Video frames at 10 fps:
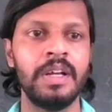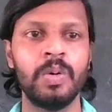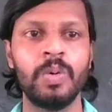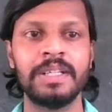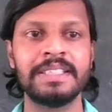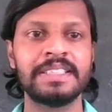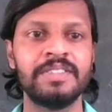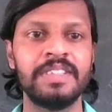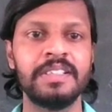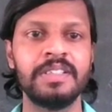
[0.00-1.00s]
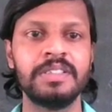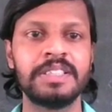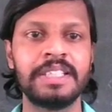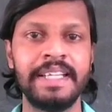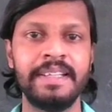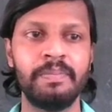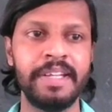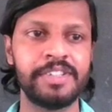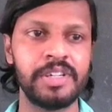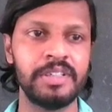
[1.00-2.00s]
Once, when the good Saint
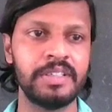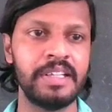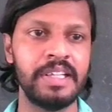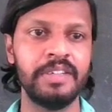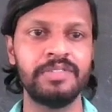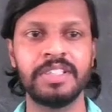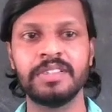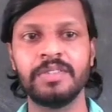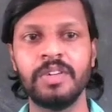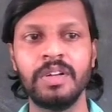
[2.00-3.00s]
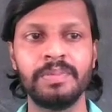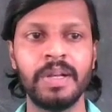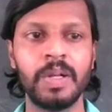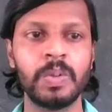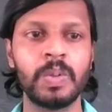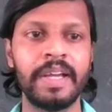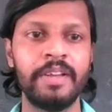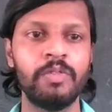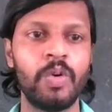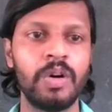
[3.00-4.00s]
Peter lived in the world below
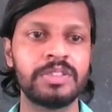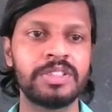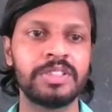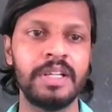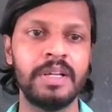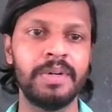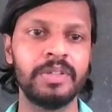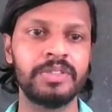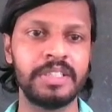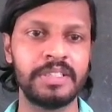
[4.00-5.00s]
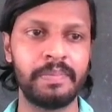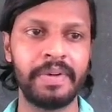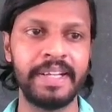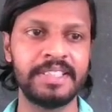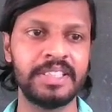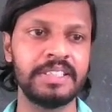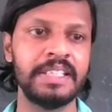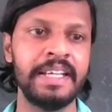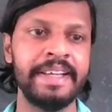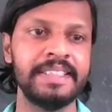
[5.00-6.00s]
and walked about it preaching
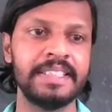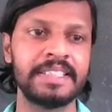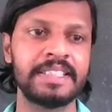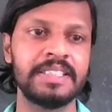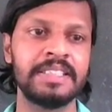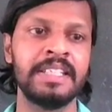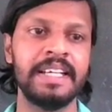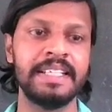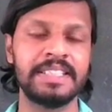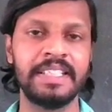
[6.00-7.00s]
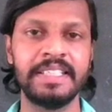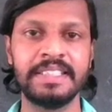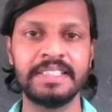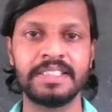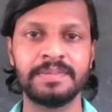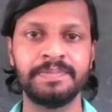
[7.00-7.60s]
just as he did.